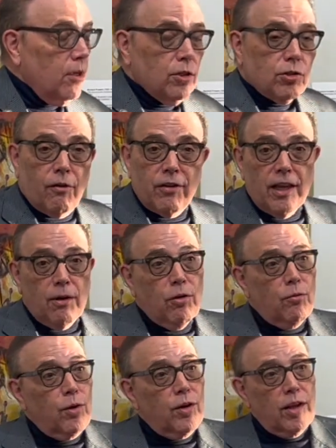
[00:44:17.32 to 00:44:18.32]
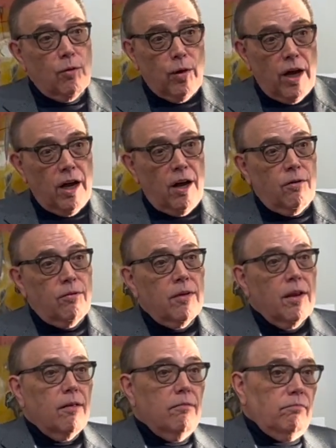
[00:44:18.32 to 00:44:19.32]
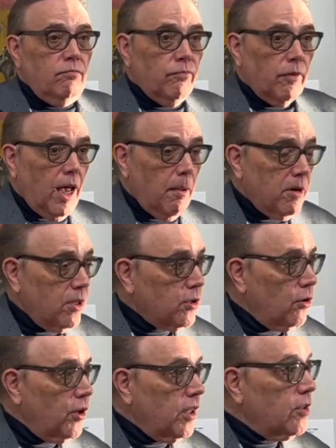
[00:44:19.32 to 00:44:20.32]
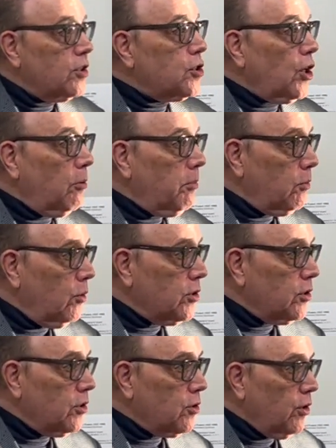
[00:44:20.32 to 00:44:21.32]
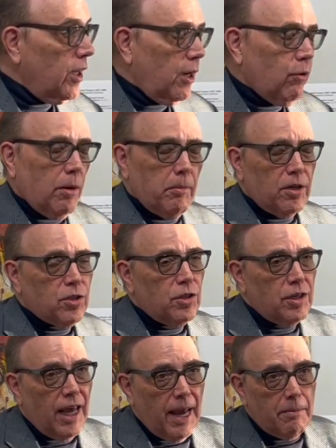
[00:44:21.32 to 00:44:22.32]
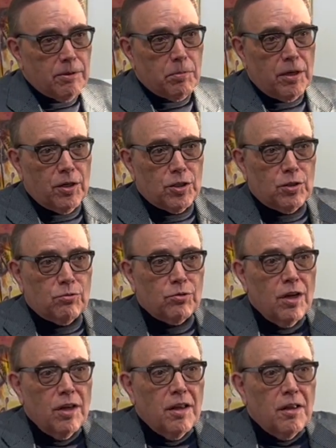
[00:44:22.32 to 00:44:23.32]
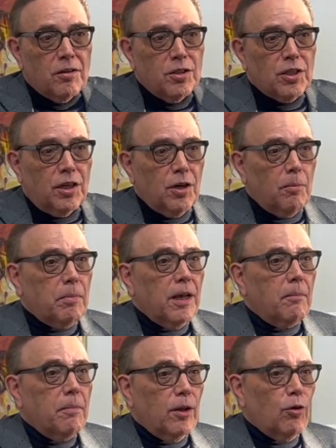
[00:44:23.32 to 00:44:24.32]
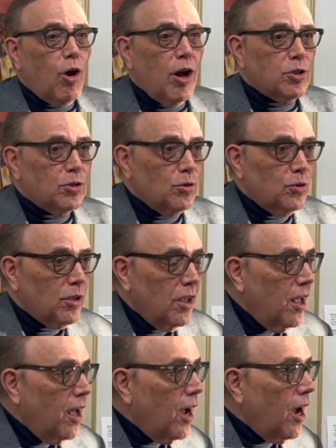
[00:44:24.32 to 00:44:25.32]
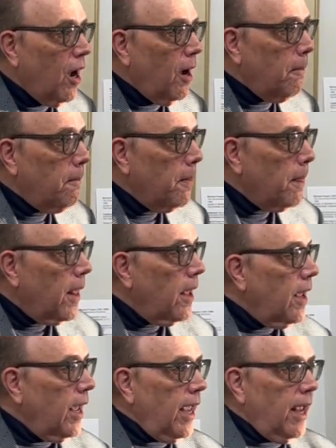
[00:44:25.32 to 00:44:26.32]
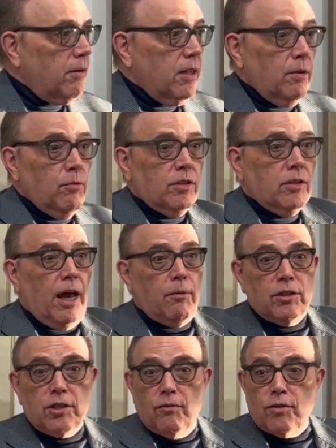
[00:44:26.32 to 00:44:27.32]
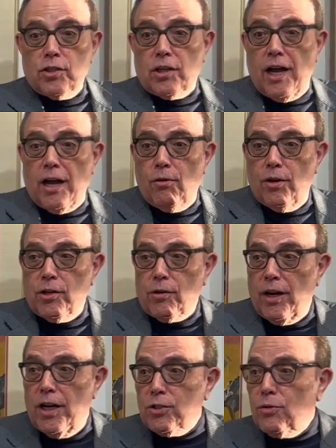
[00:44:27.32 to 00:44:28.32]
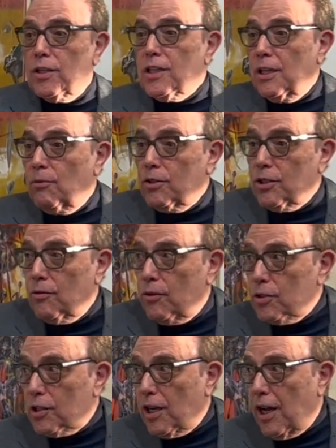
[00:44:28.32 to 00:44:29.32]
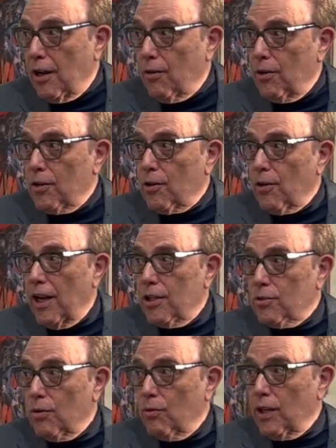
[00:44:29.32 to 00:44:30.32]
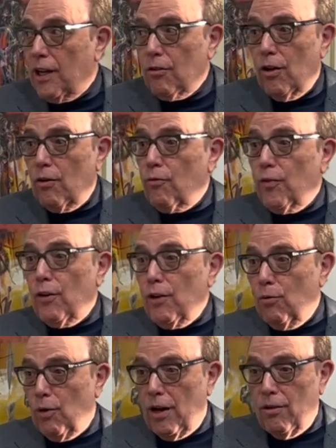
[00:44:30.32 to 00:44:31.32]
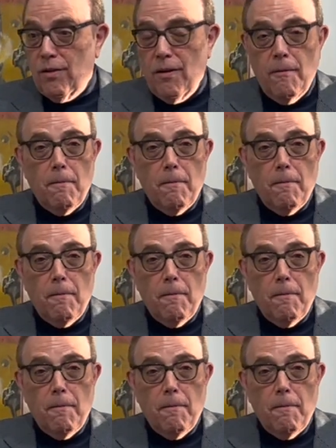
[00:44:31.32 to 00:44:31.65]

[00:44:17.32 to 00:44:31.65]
So everything went really well. I'm an attorney. This gentleman was an attorney. I don't want to mention names because this ended up being a big lawsuit. And I went to the University of Chicago undergraduate. He went to the University of Chicago undergraduate. We got along very well.